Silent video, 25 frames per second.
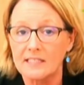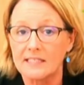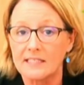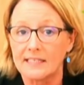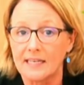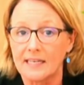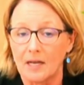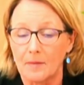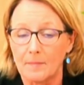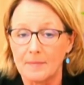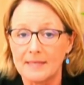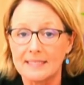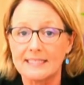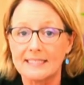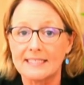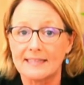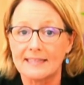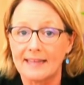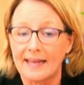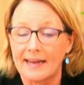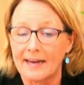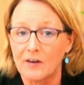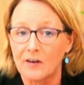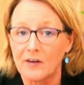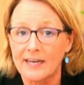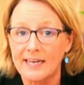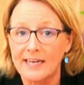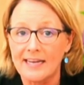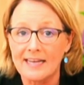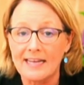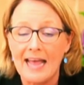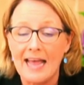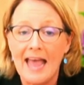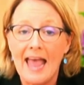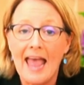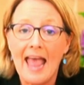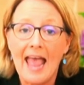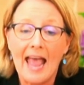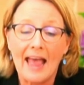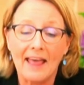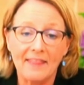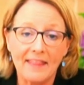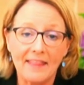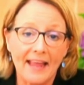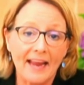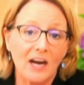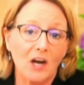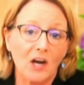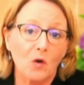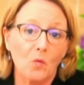to come into the area, and
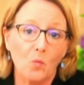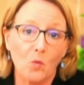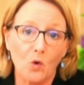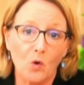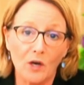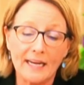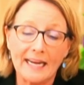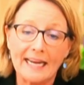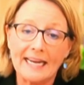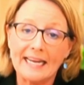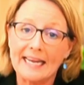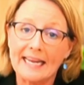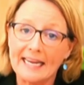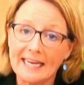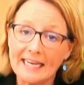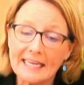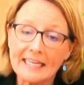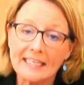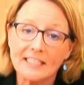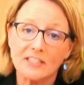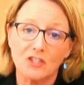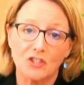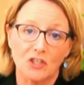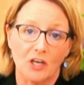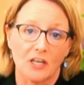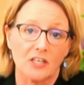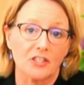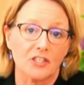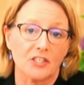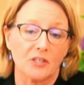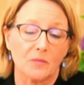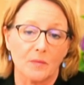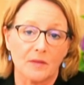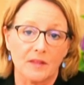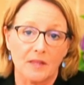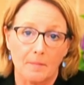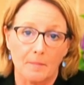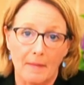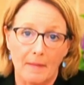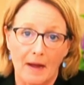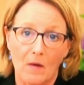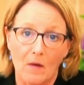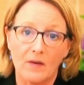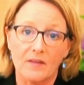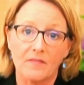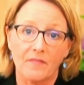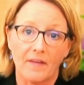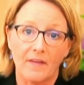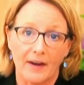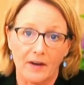they are working in conjunction with the Maui
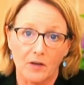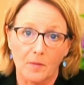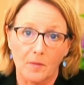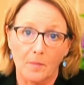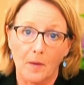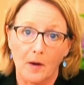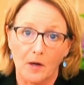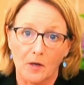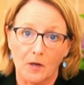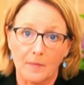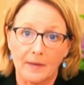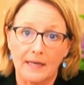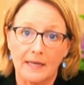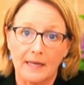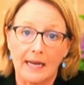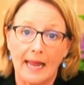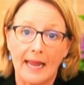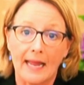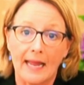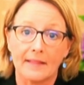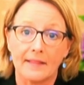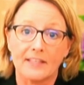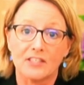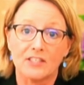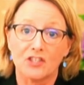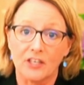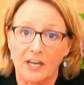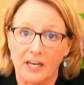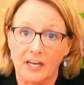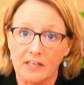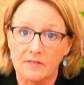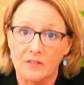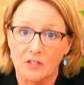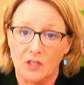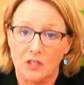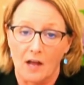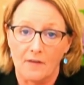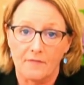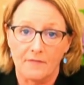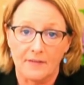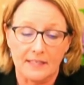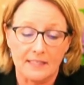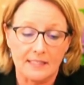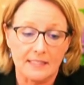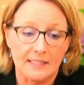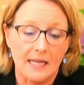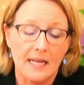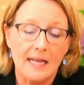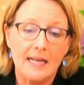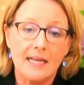Fire Department and the Sheriff's Office
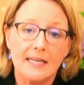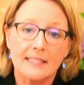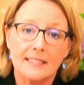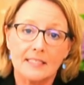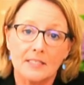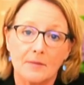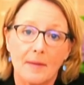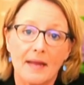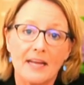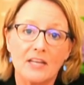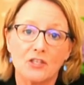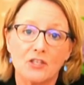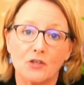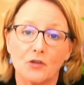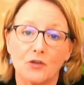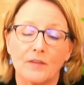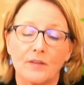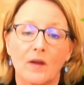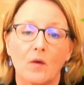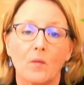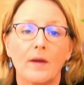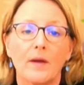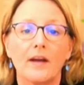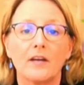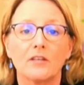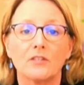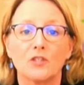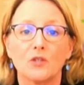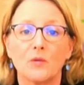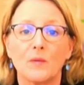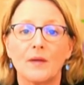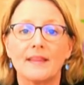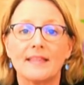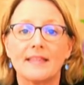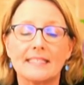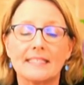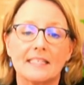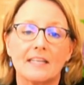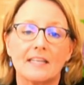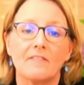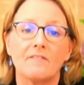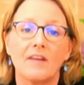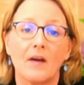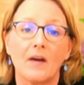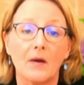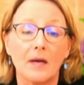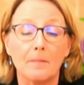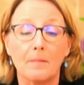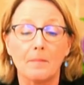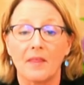to make sure that we are doing this in a
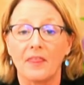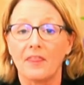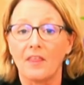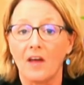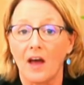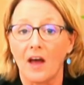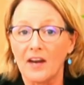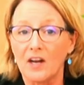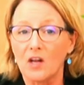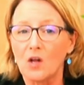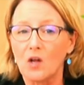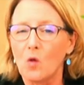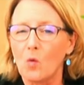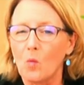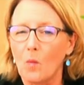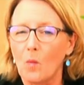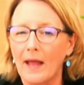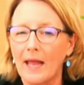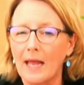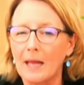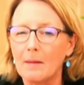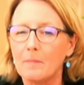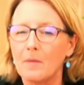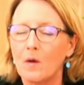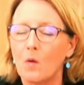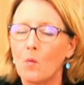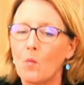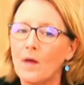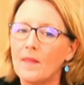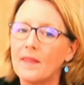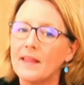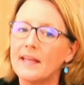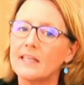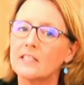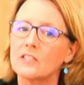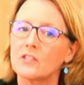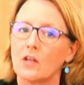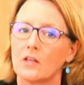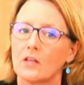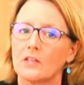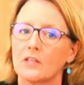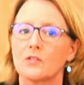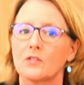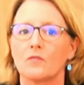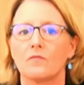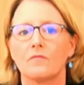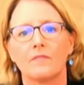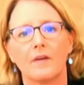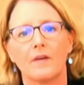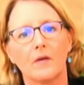very methodical way, but one that is also
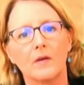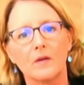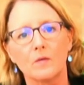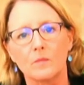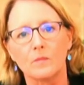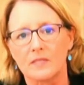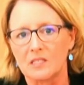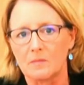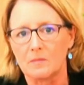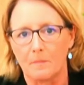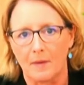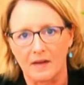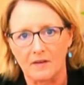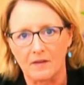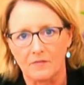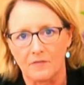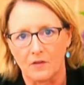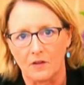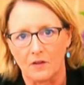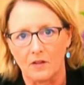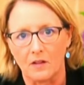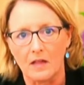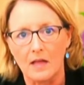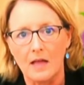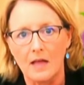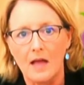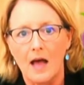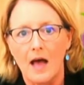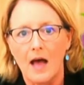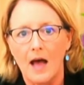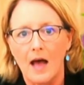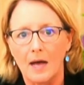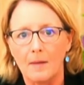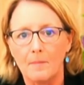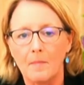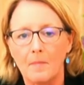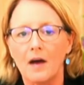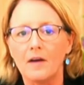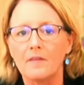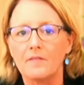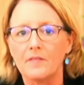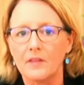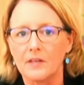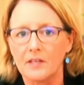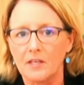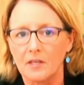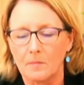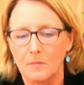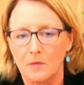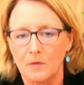very respectful of the
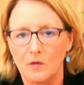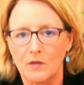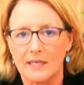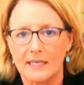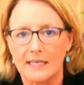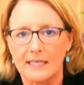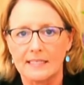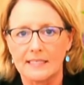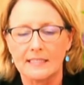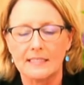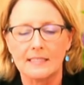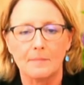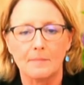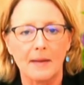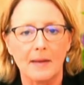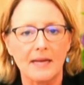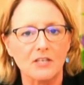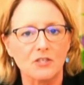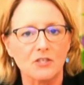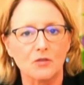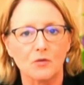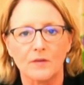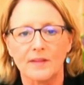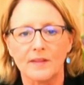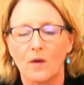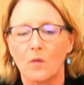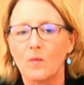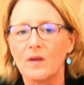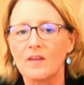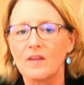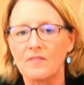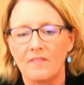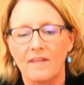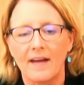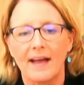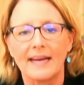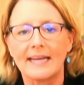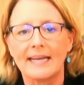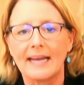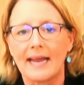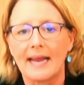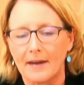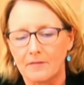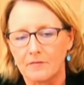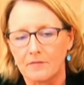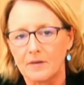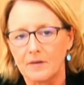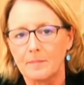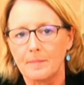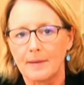community, to make sure that we find
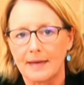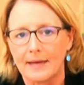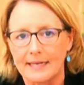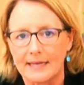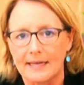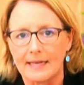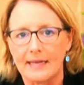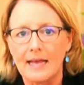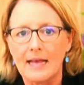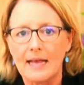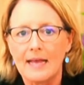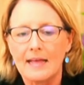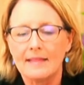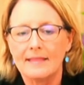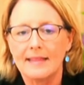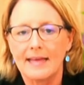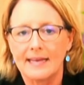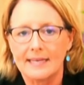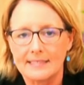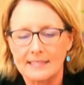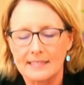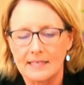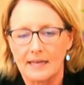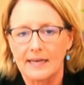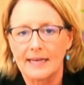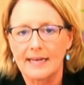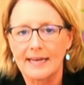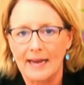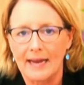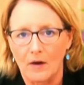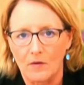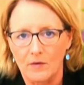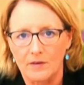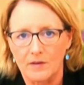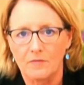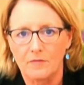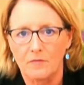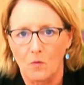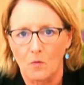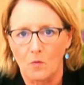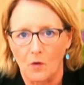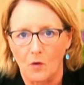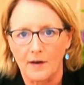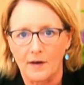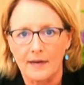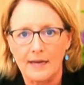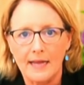everybody that is unaccounted for.